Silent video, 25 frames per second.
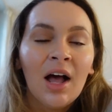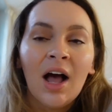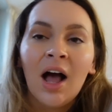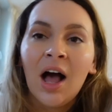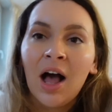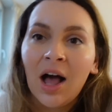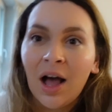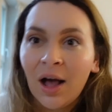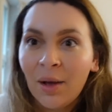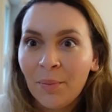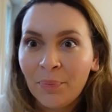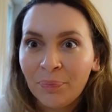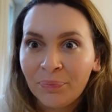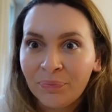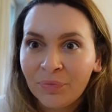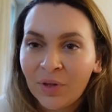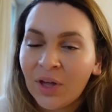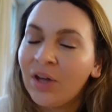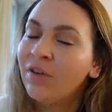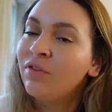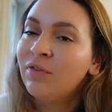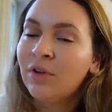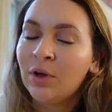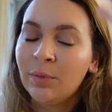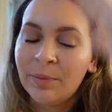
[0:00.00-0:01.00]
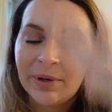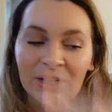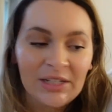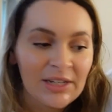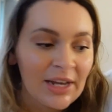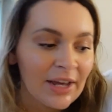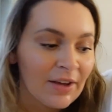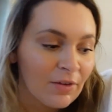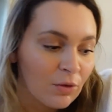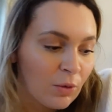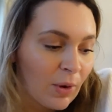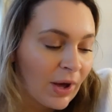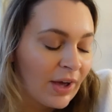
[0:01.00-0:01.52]
a filming day
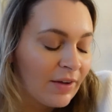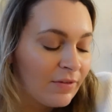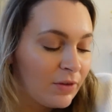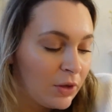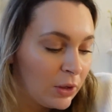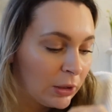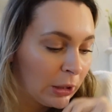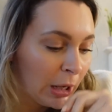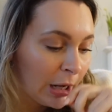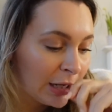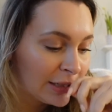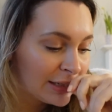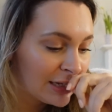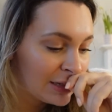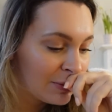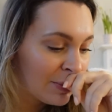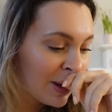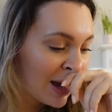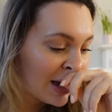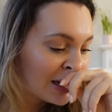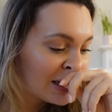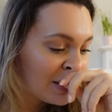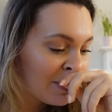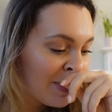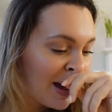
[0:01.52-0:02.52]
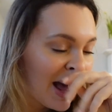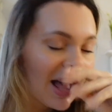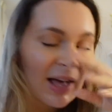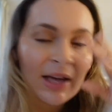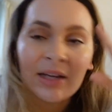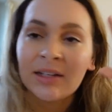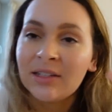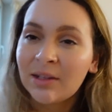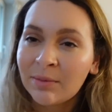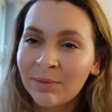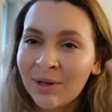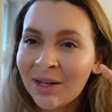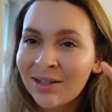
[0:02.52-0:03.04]
of quite a few classes back to back.
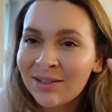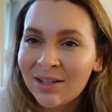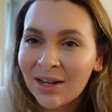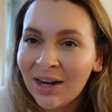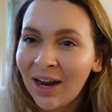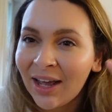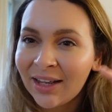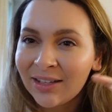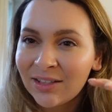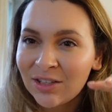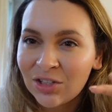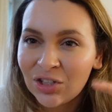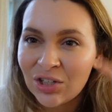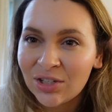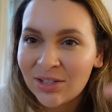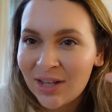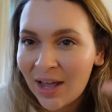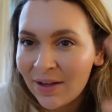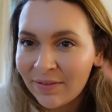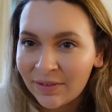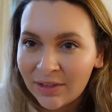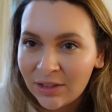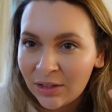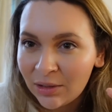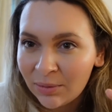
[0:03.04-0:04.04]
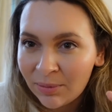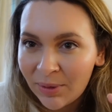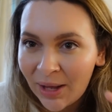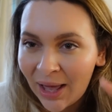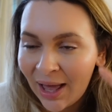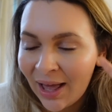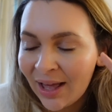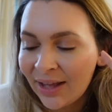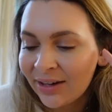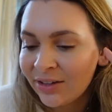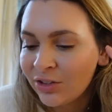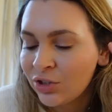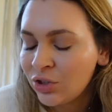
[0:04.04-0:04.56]
Sometimes I like to just have a little
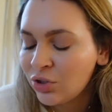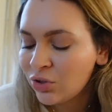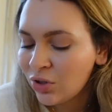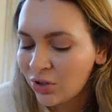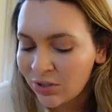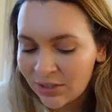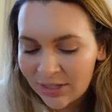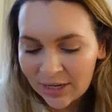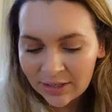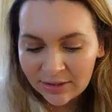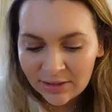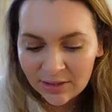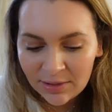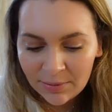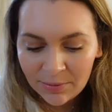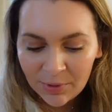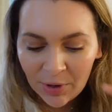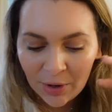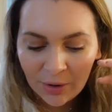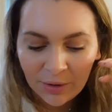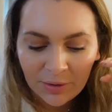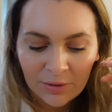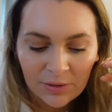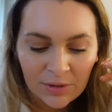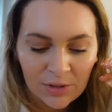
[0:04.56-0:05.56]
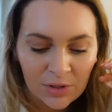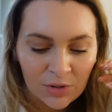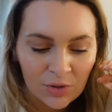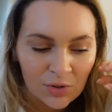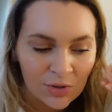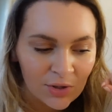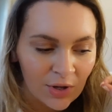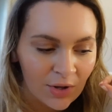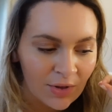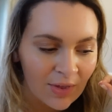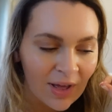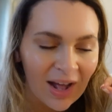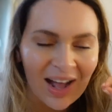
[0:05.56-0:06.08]
plan, jot down some notes
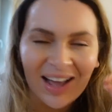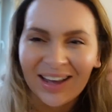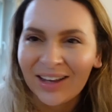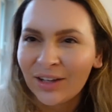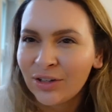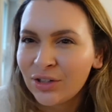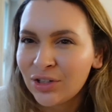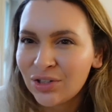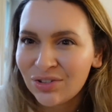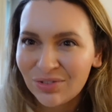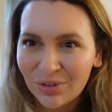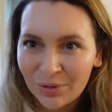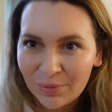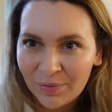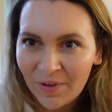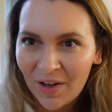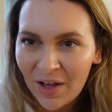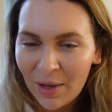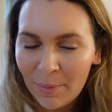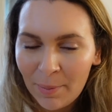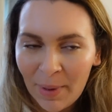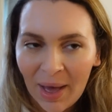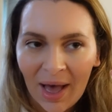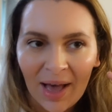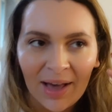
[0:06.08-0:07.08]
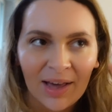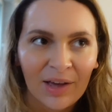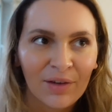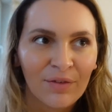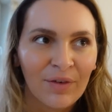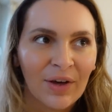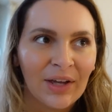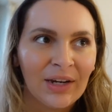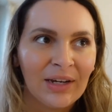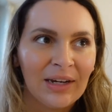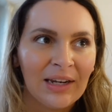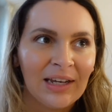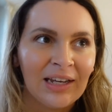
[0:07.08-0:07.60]
so that I can just refer back if
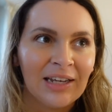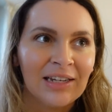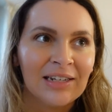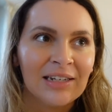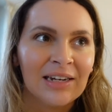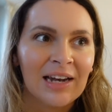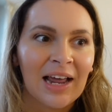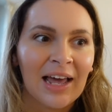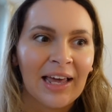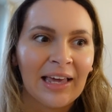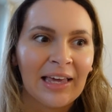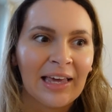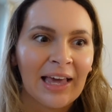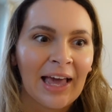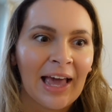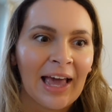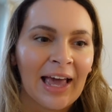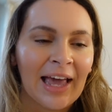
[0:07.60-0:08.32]
I need like